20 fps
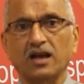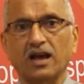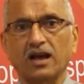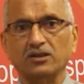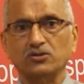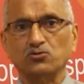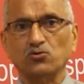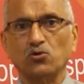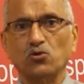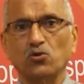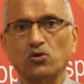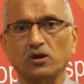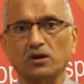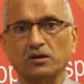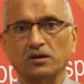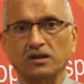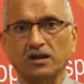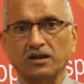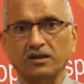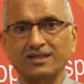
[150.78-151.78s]
So
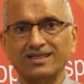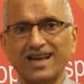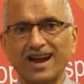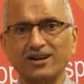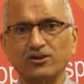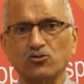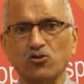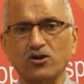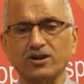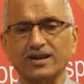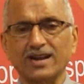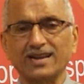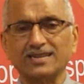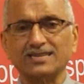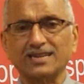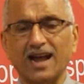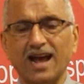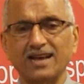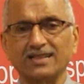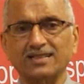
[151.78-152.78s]
in that
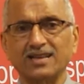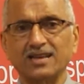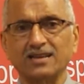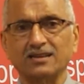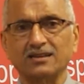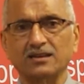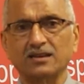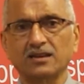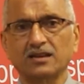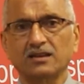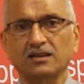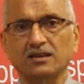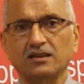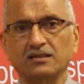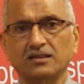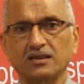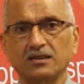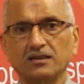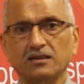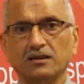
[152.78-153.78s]
context, I think
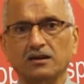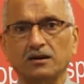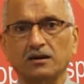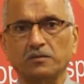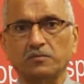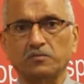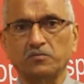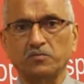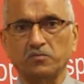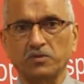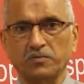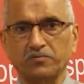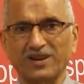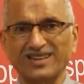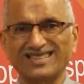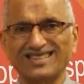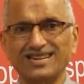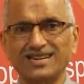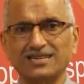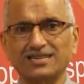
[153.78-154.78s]
the
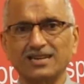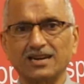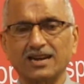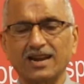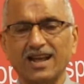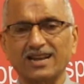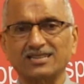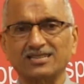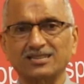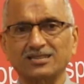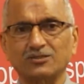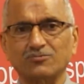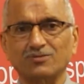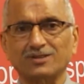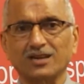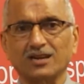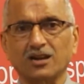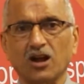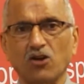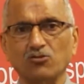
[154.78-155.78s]
presidential elections, which
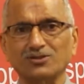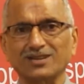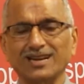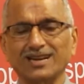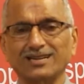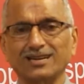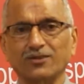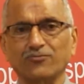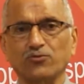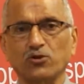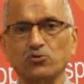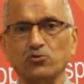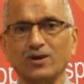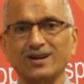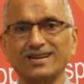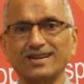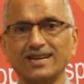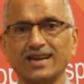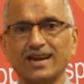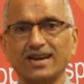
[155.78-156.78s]
are now slated for
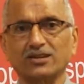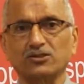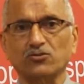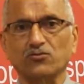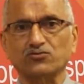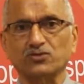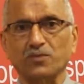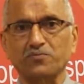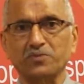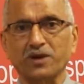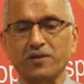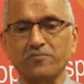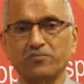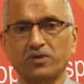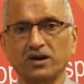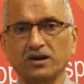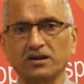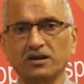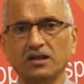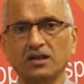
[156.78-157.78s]
28th of
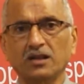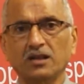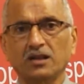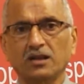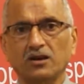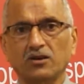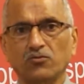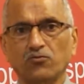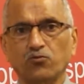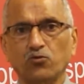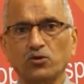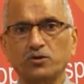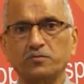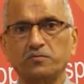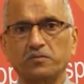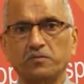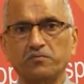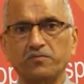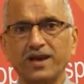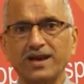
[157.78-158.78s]
September,
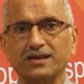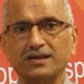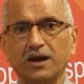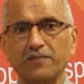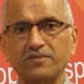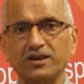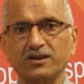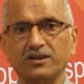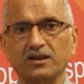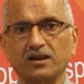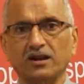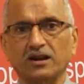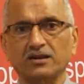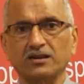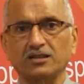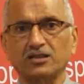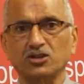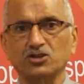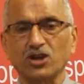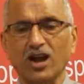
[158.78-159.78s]
may come in
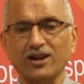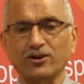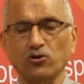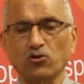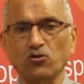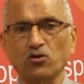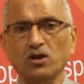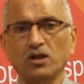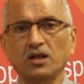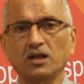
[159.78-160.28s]
under the shadow